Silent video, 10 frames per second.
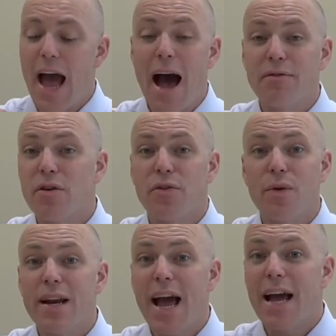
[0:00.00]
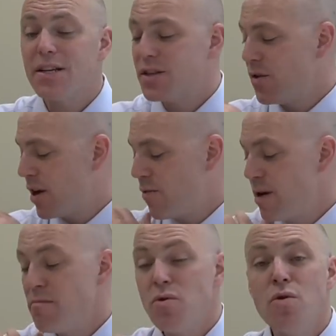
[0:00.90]
After three days, you can
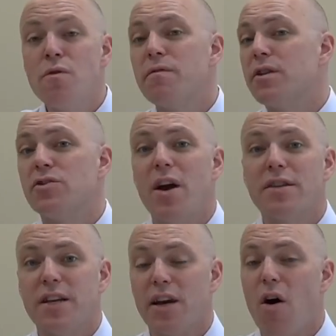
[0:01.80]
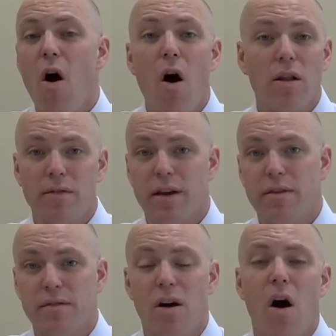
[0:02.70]
remove the dressing, all of
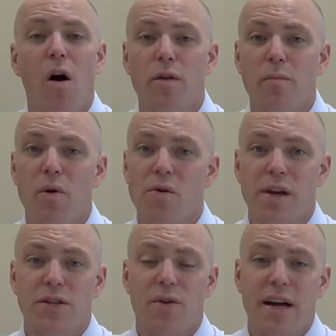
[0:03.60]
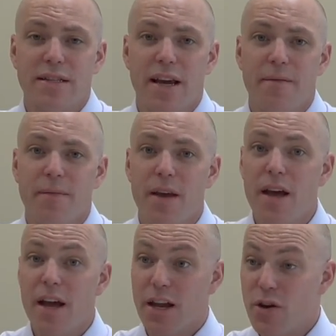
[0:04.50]
it, all the bulky dressing,
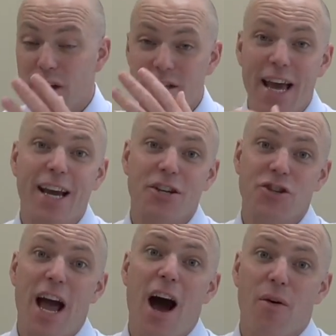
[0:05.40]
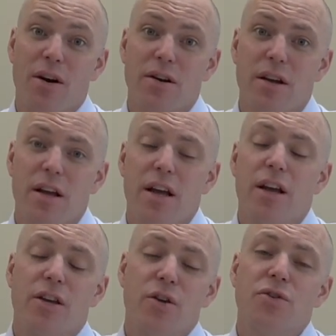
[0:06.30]
you can take a shower.
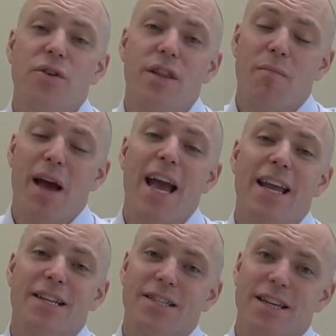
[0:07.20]
Usually the pain is